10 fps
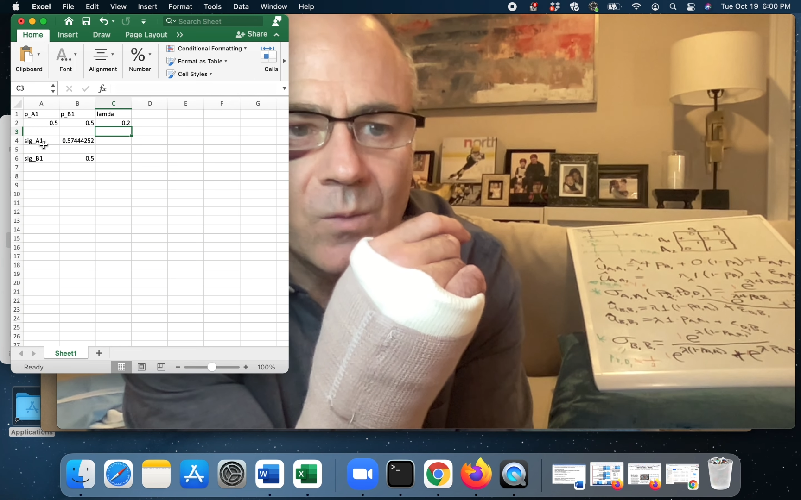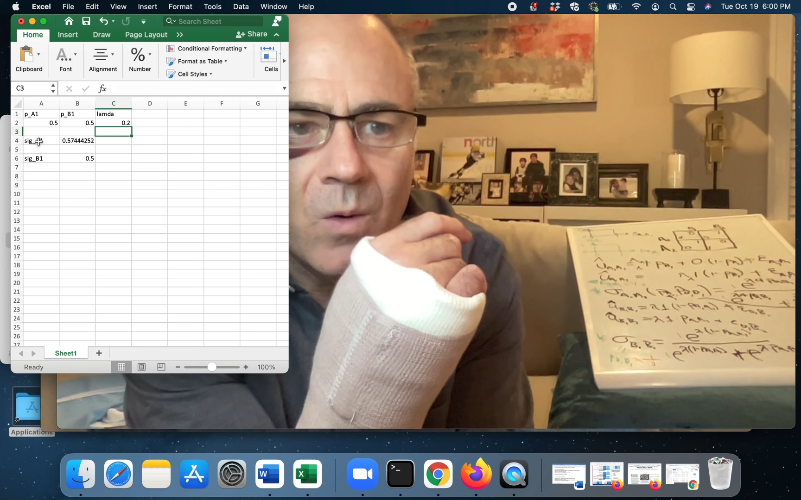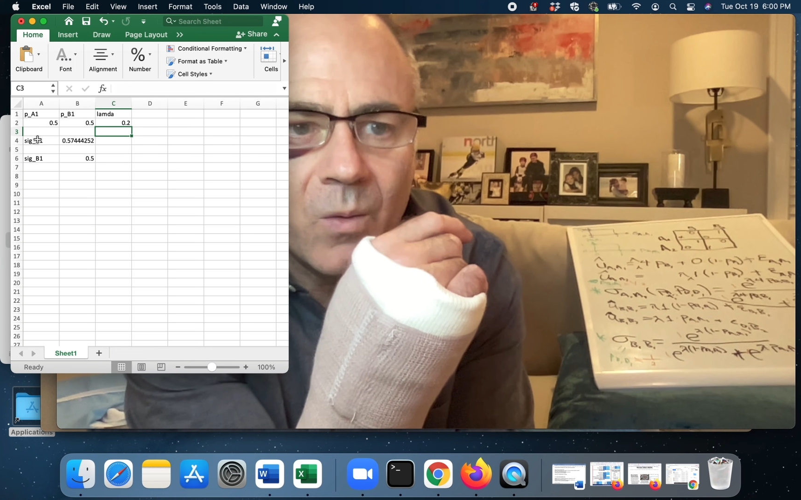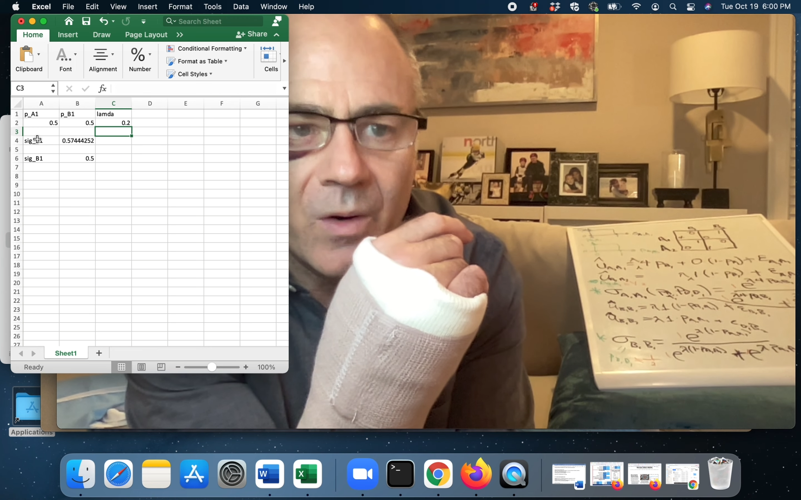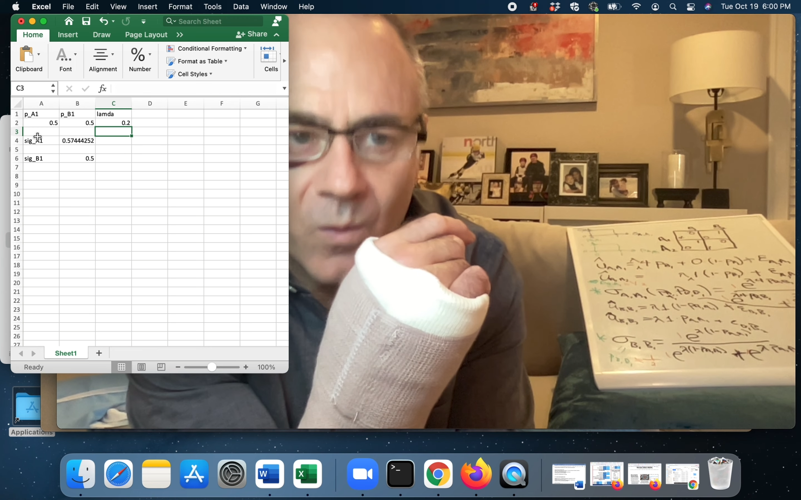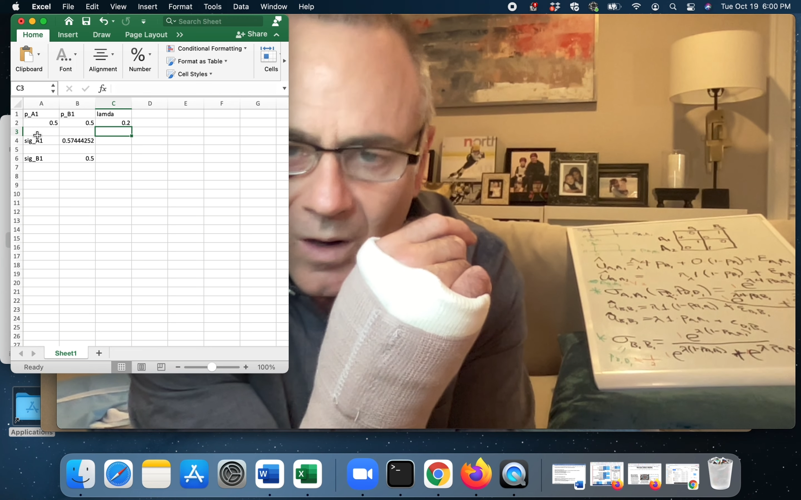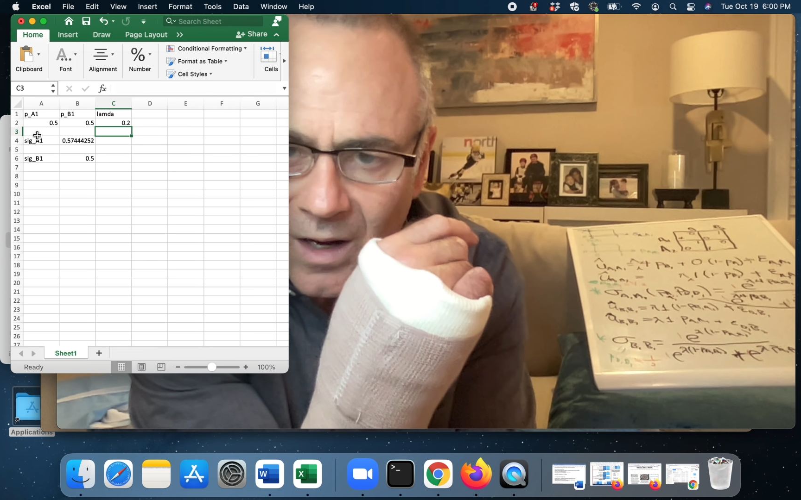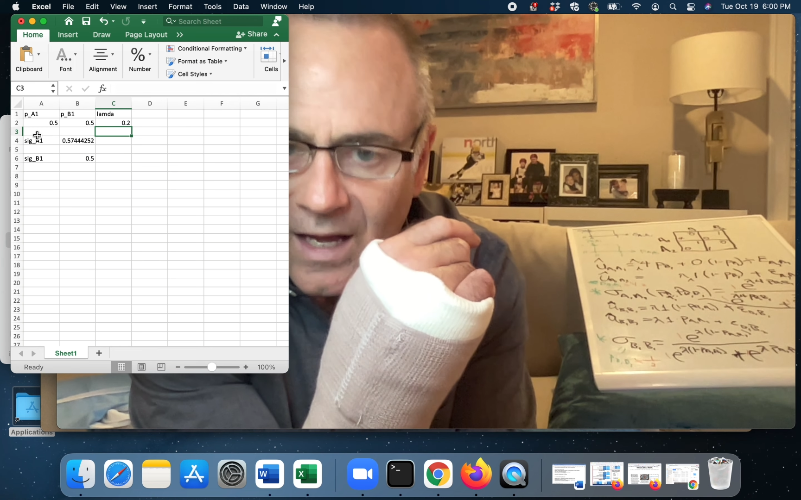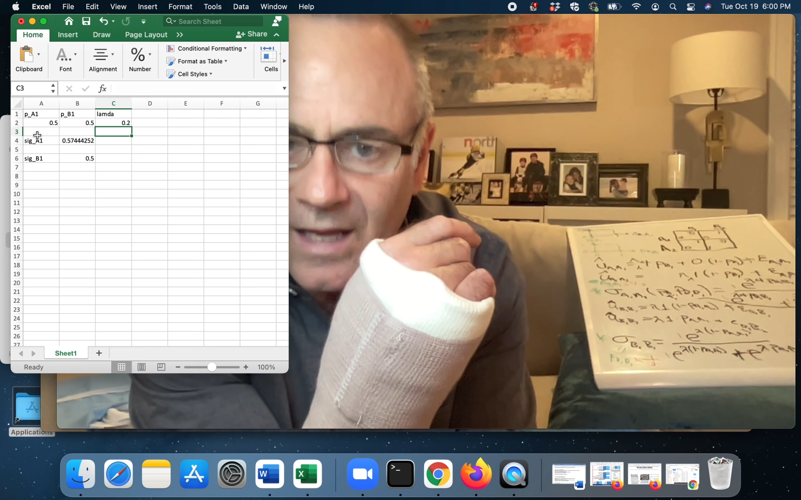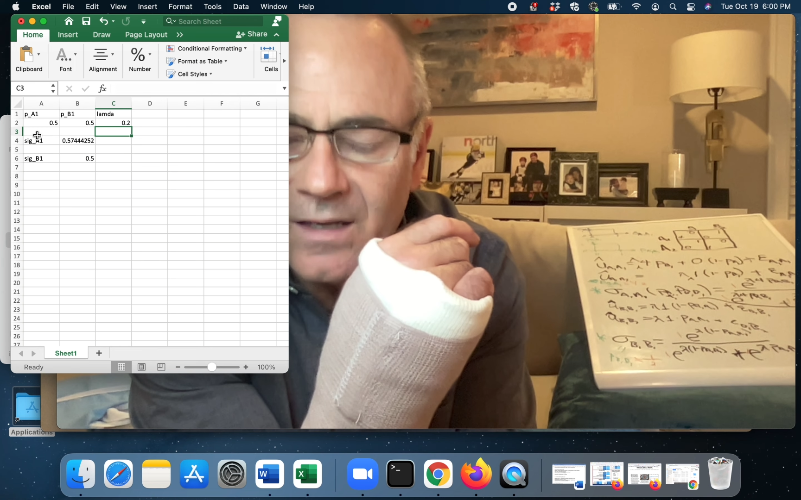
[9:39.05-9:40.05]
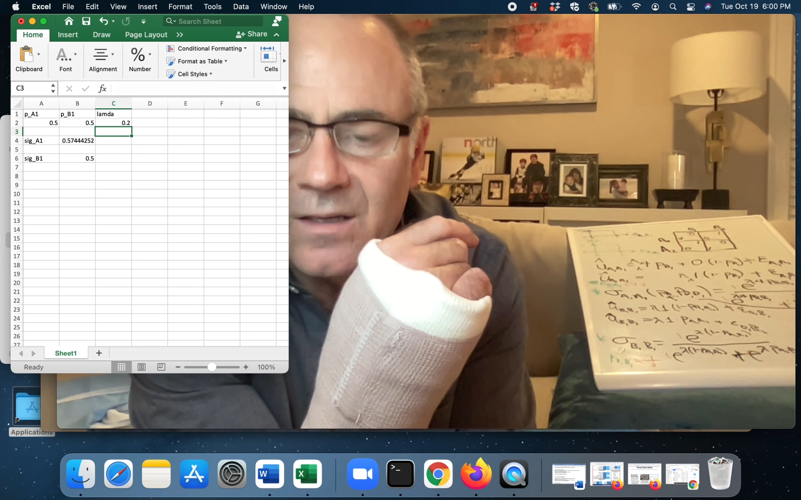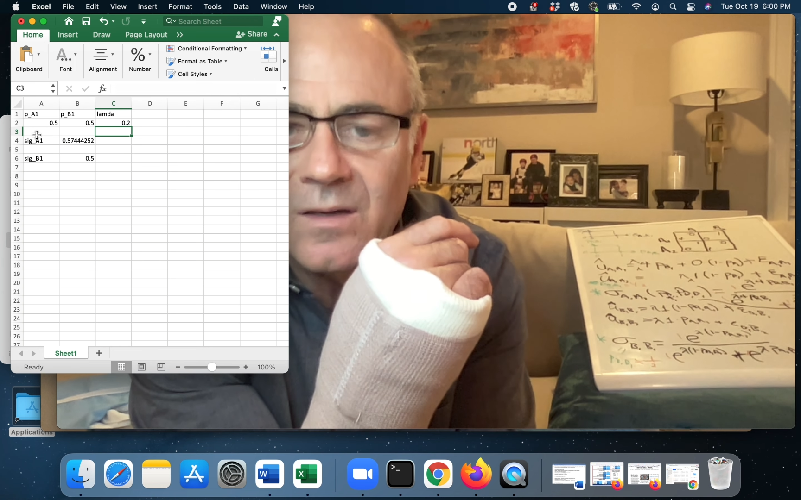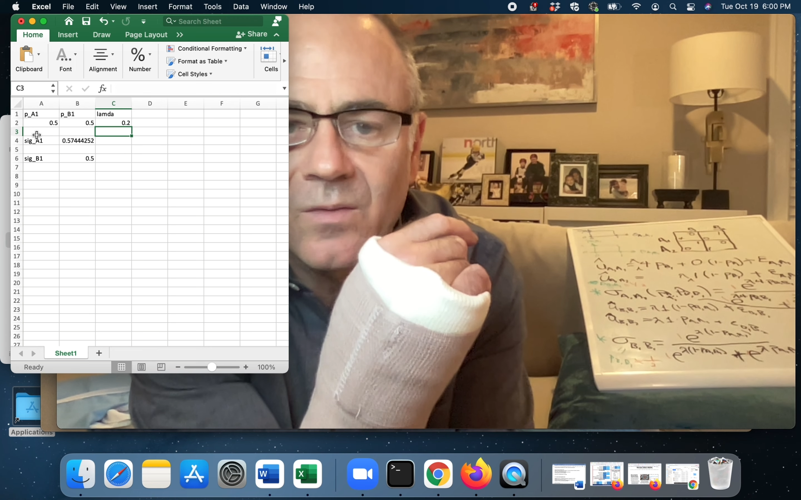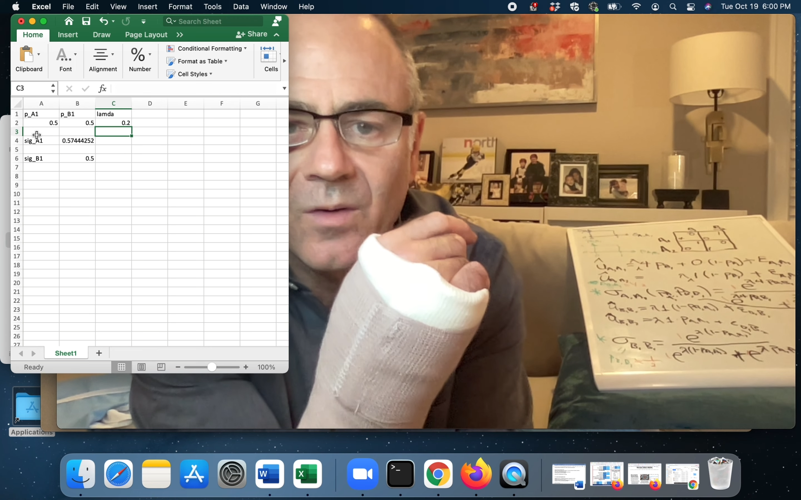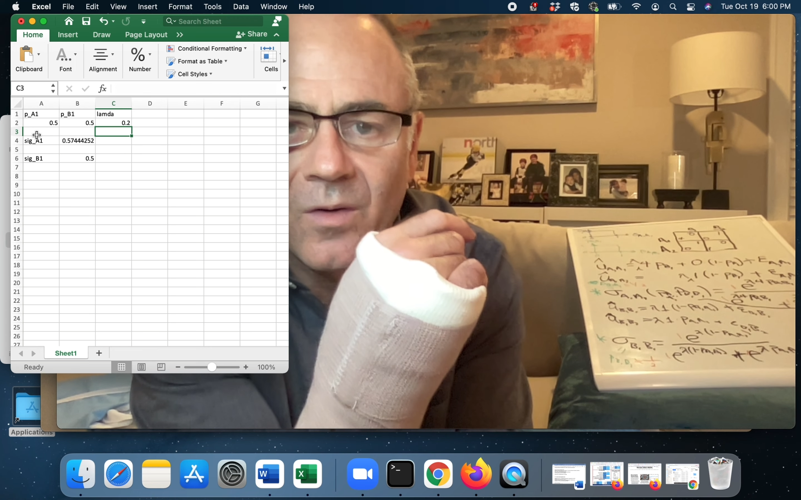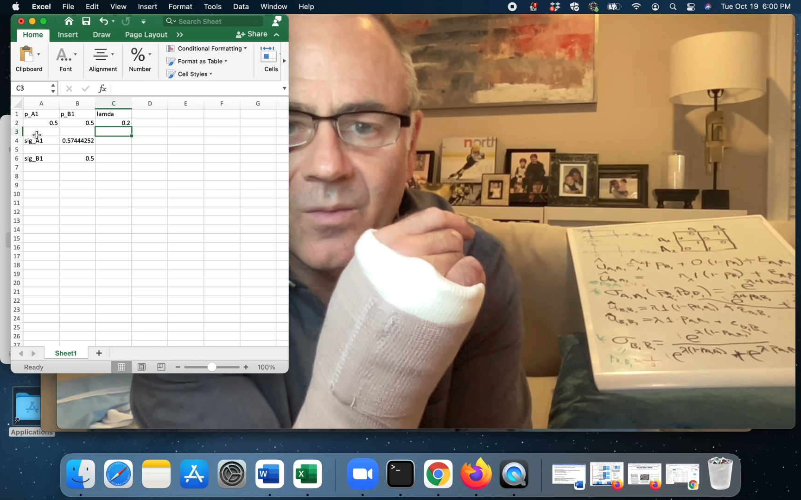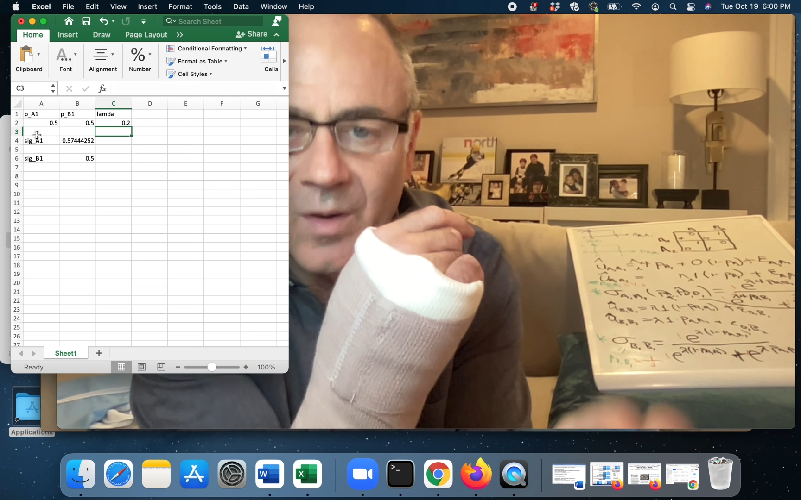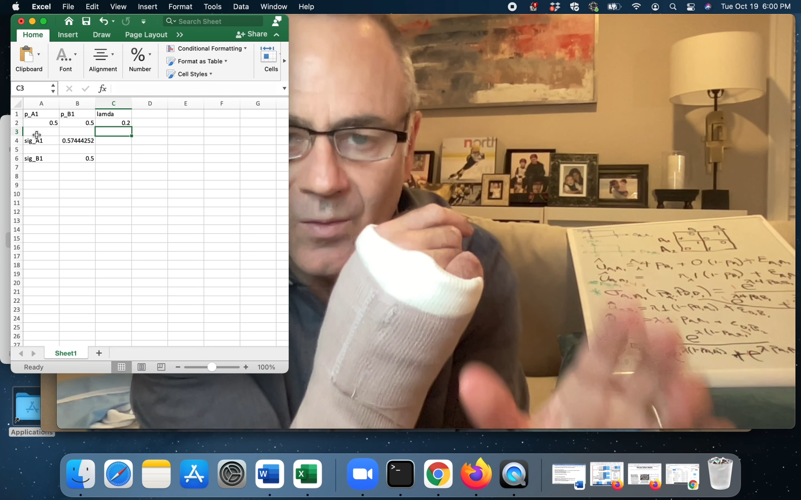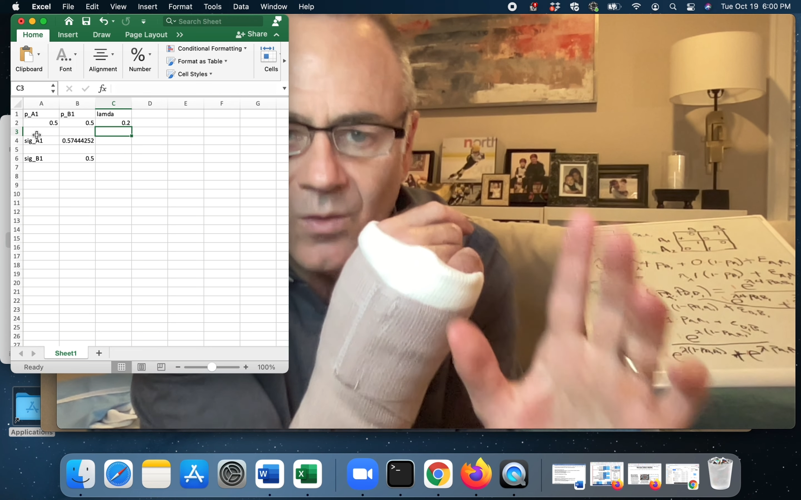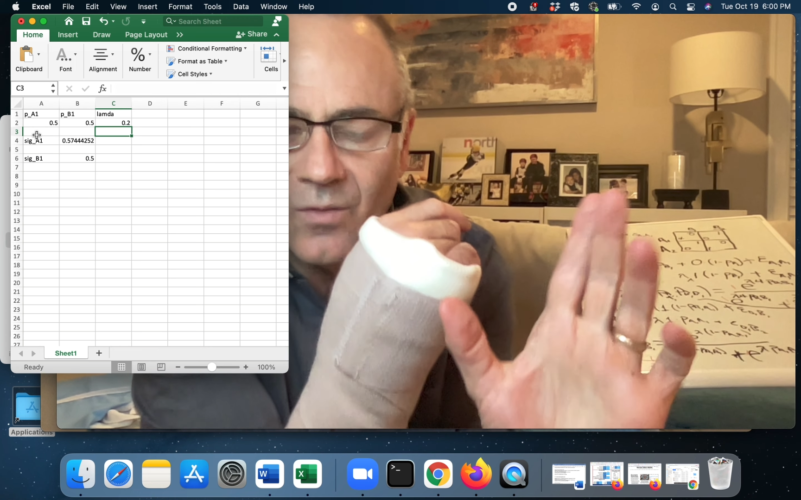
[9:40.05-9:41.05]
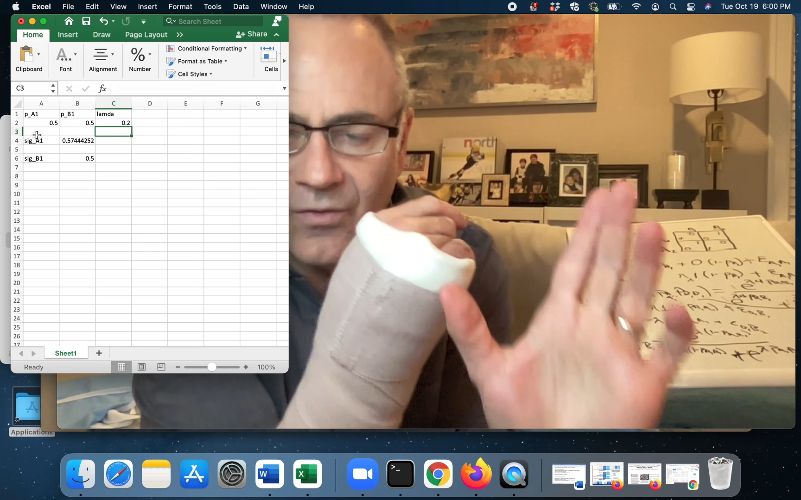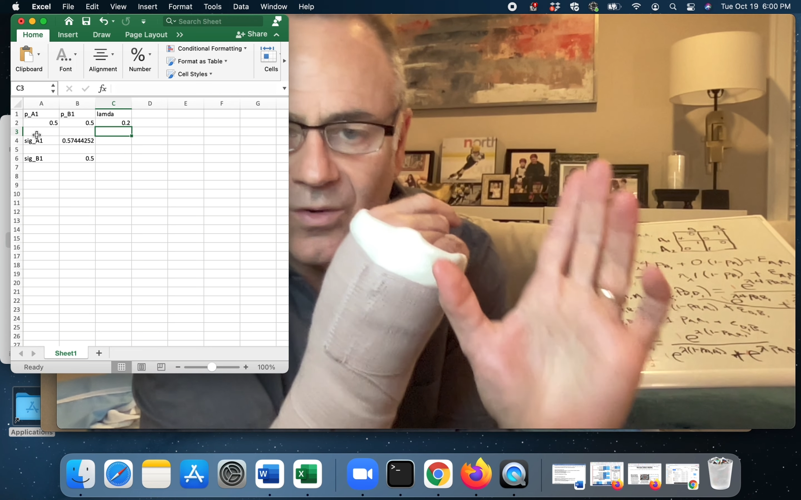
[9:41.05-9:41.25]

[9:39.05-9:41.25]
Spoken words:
what we want, remember, for